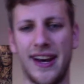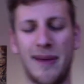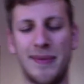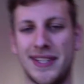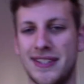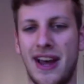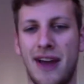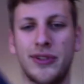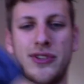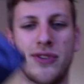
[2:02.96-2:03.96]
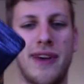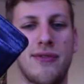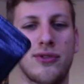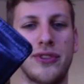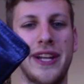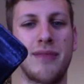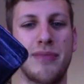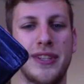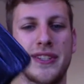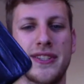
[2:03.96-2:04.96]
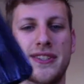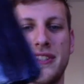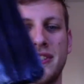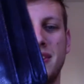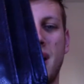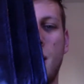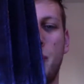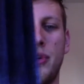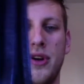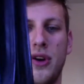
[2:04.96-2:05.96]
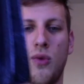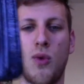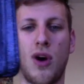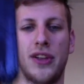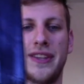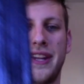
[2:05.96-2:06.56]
This is not really survival related, but this is this DOP wallet that